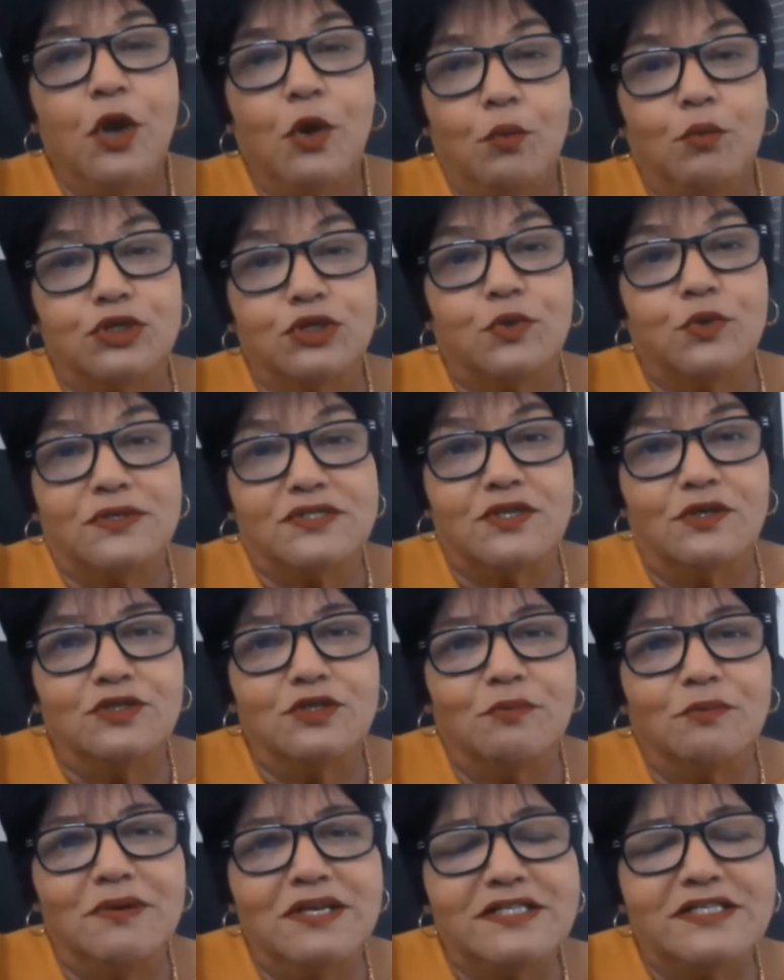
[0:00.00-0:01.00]
which was on
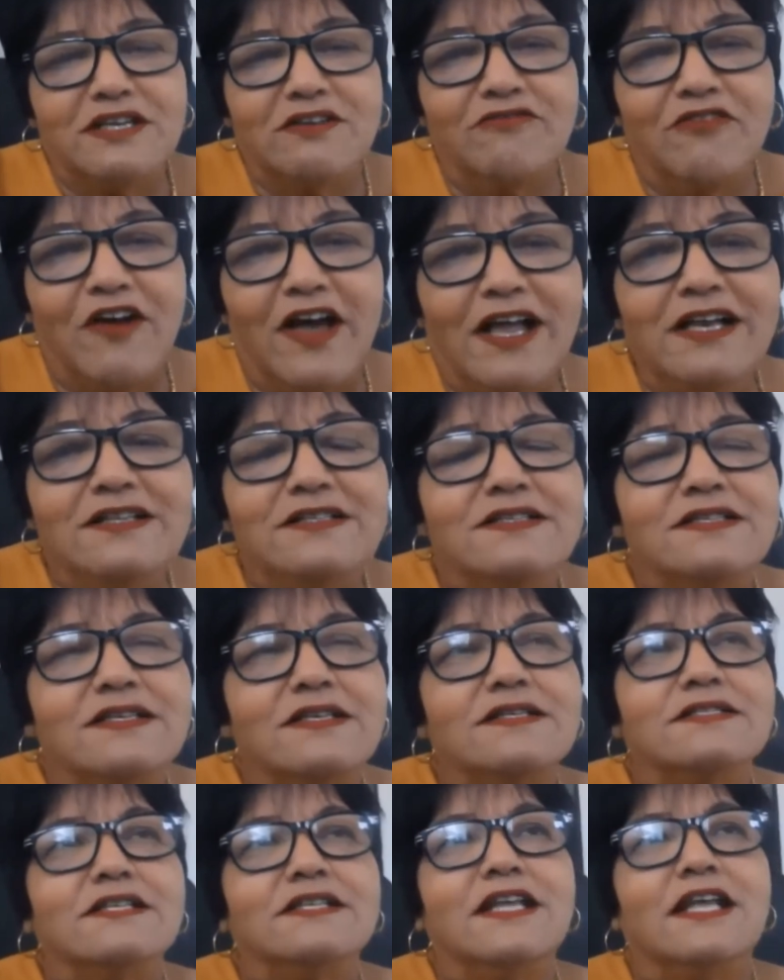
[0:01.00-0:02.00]
domestic violence,
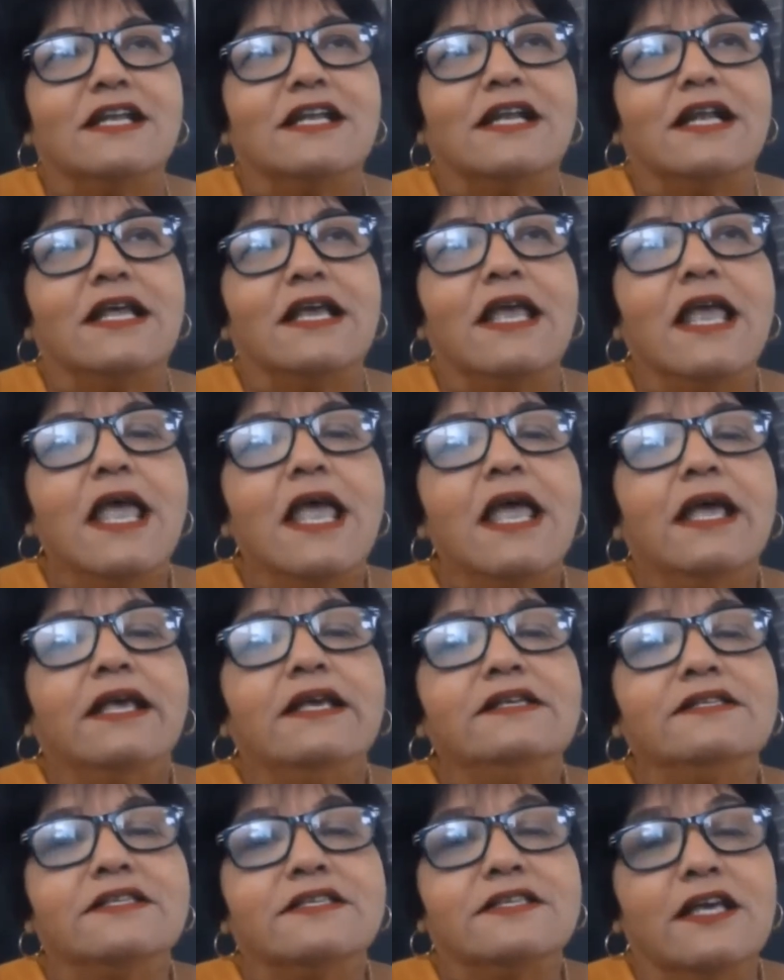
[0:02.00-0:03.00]
incidentally.
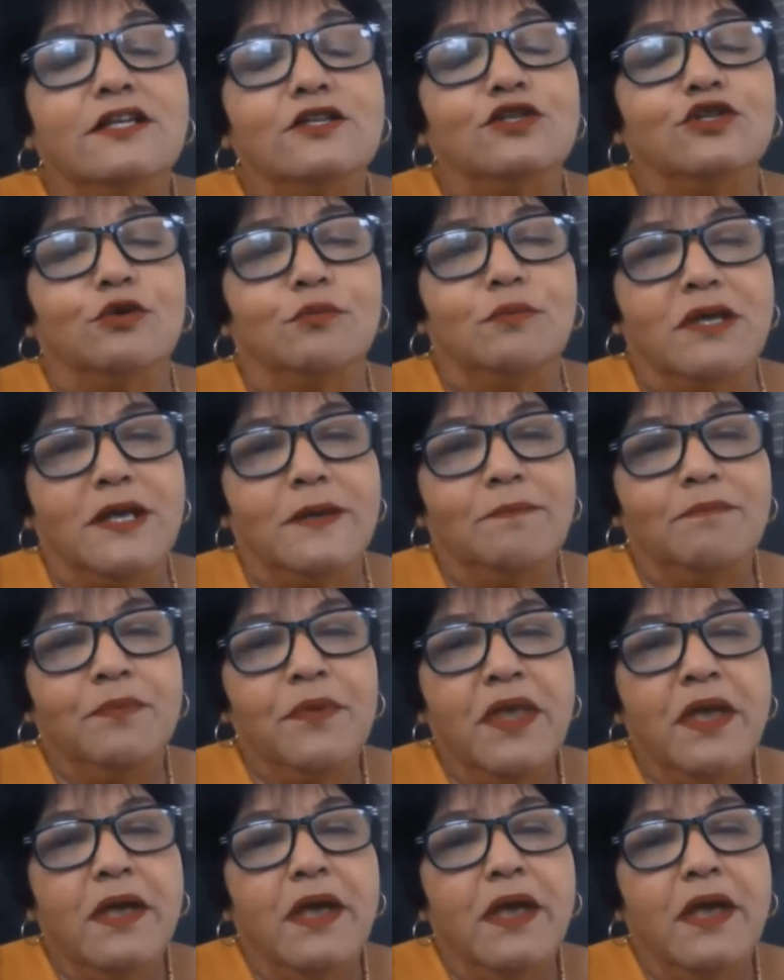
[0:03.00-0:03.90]
He said to me,